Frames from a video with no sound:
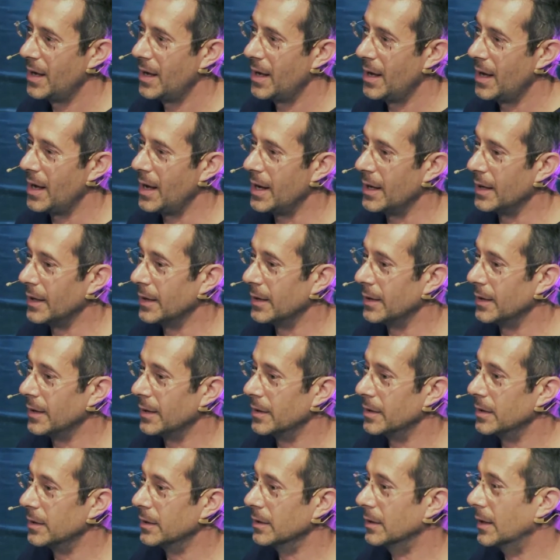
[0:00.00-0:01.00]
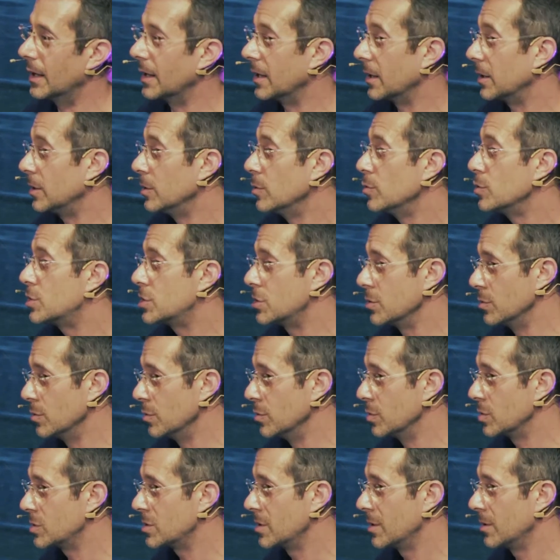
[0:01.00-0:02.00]
and letting you
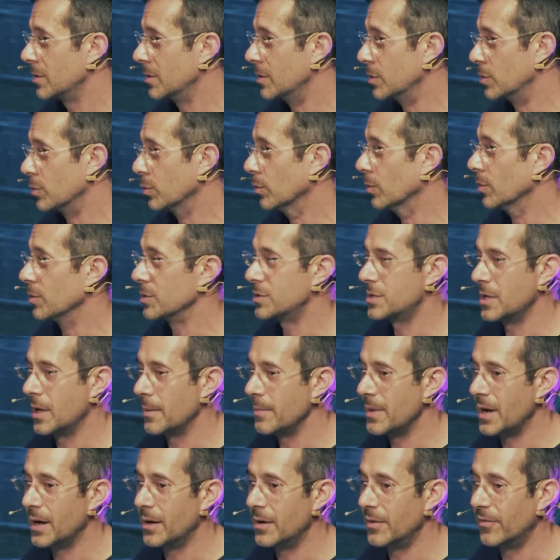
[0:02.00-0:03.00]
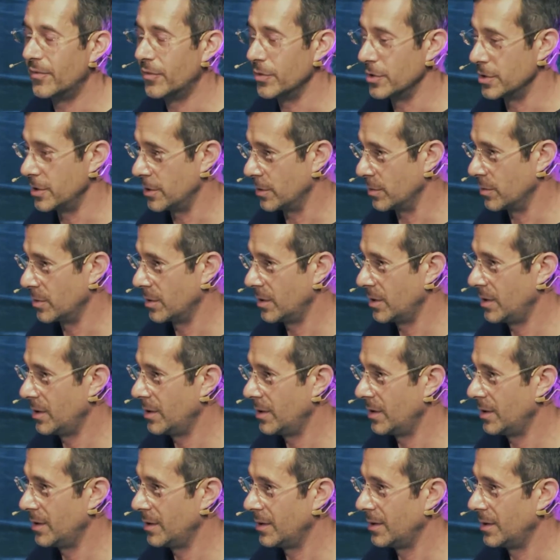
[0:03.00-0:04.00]
choose the tools that matter for you
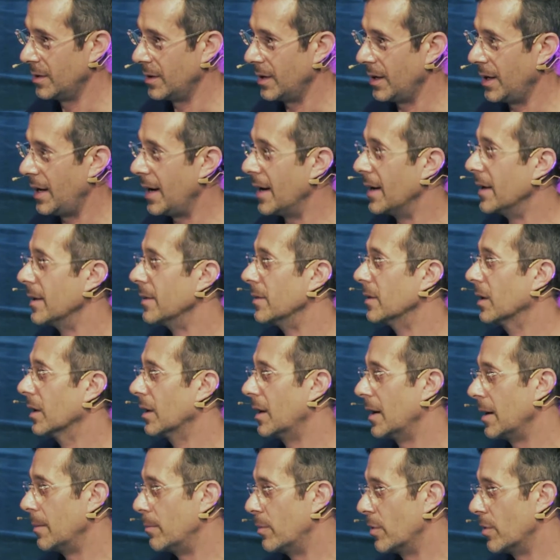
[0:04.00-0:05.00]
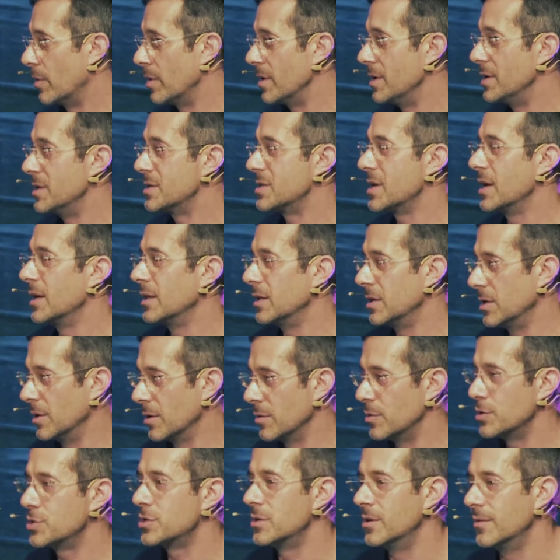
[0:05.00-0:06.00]
and the libraries and the other
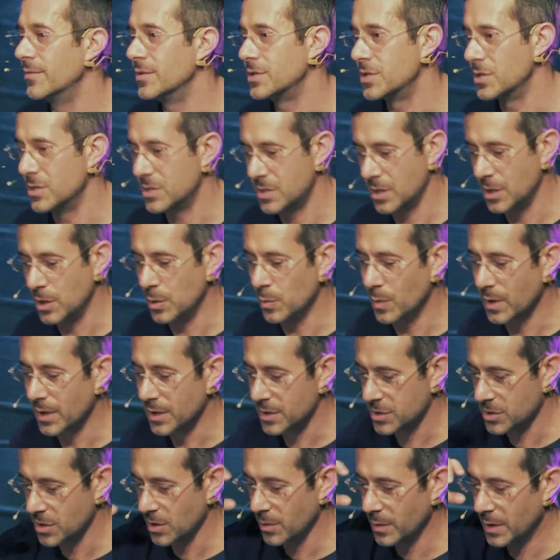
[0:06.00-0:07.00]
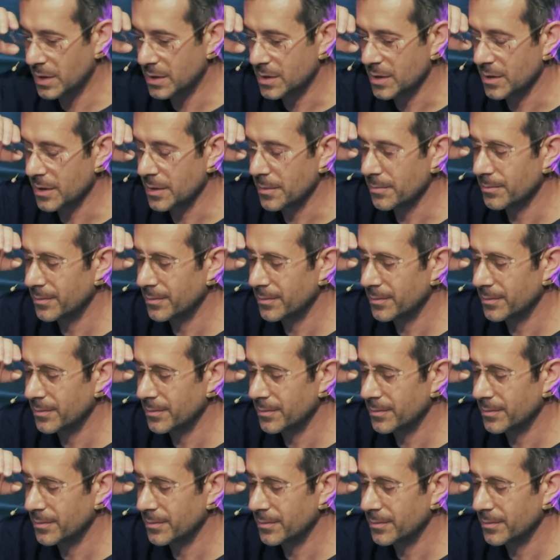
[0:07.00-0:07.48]
services that you want to sew into them.